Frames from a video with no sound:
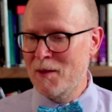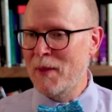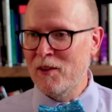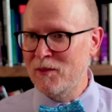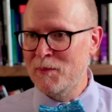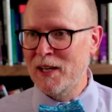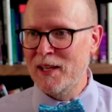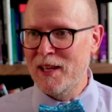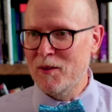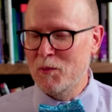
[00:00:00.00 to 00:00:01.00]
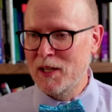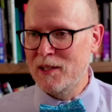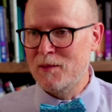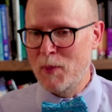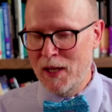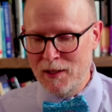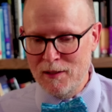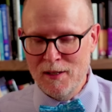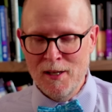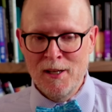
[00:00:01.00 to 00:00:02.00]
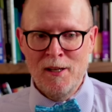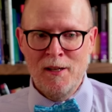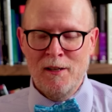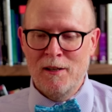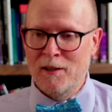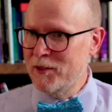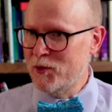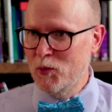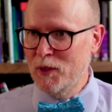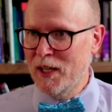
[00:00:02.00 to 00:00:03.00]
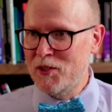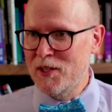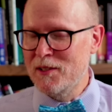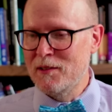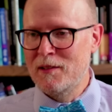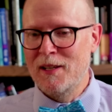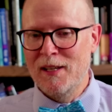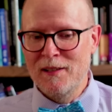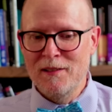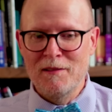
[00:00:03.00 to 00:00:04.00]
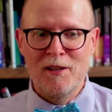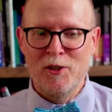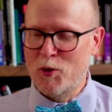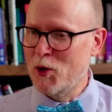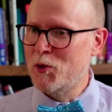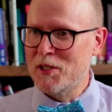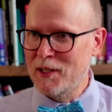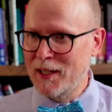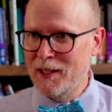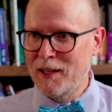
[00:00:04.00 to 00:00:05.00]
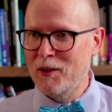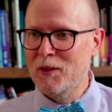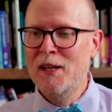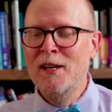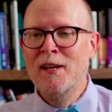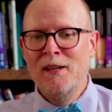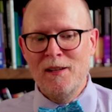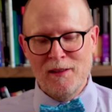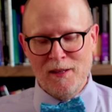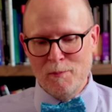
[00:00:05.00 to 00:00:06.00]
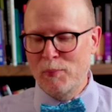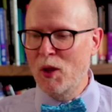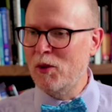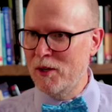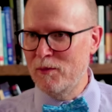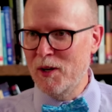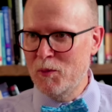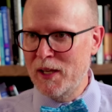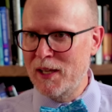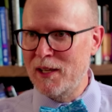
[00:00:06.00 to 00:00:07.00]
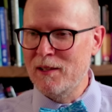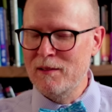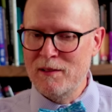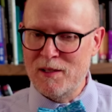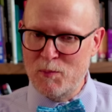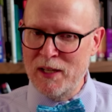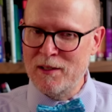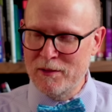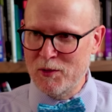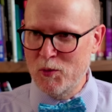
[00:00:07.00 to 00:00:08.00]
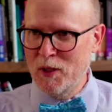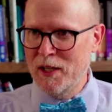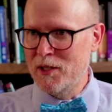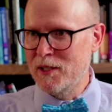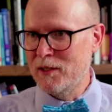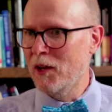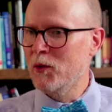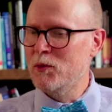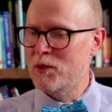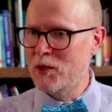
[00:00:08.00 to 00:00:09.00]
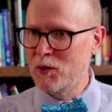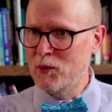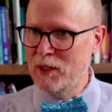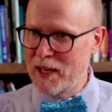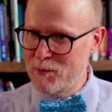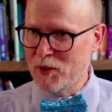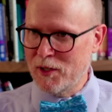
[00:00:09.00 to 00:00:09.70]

amount of money that we spend on school lunches is atrociously low. The bulk of what we spend on school lunches goes to labor